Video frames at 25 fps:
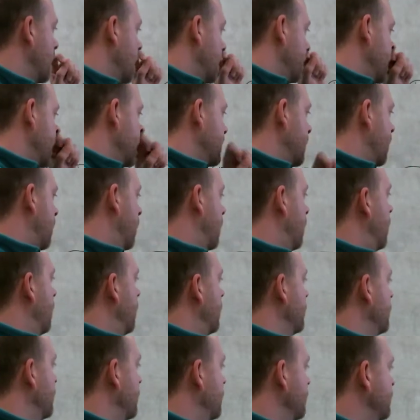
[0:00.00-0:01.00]
Then
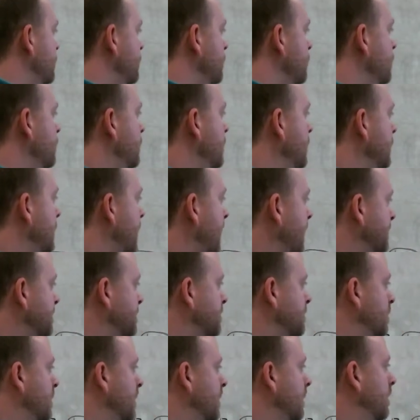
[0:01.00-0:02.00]
on to the
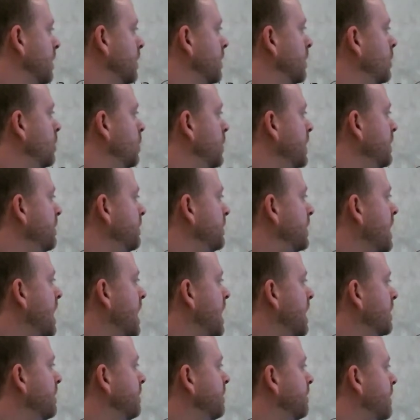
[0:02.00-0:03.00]
next one. We've
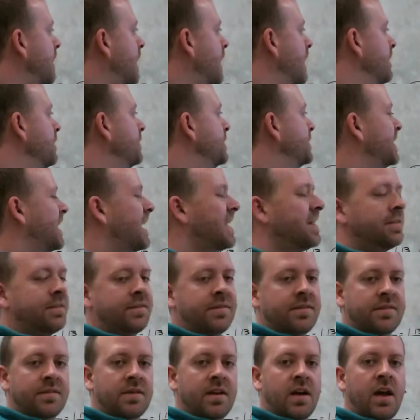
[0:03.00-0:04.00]
got
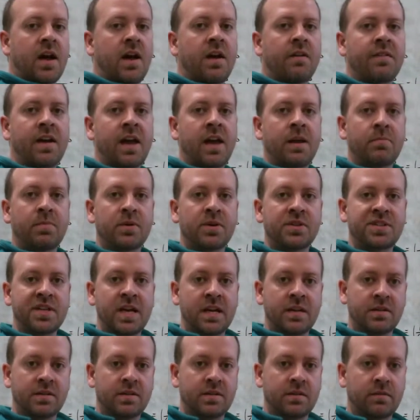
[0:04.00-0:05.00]

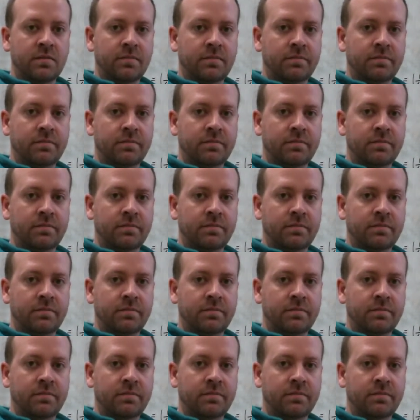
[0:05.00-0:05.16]
0.5%.